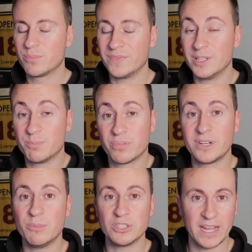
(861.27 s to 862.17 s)
they're
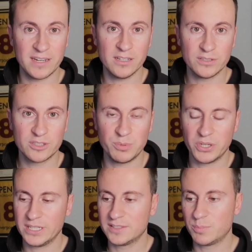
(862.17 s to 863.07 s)
pretty much endless, to be
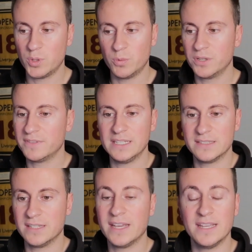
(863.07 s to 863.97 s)
honest. Put one of these
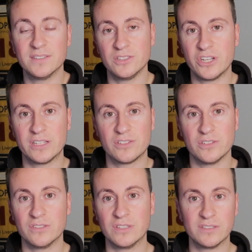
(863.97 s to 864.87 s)
in, hit
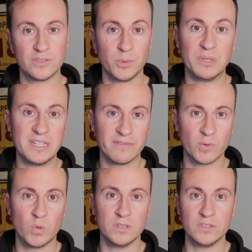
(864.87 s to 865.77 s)
suggestions, and there's so many
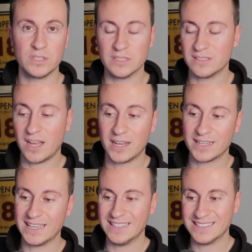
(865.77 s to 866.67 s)
different ones you can
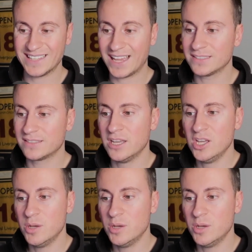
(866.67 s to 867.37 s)
target and test.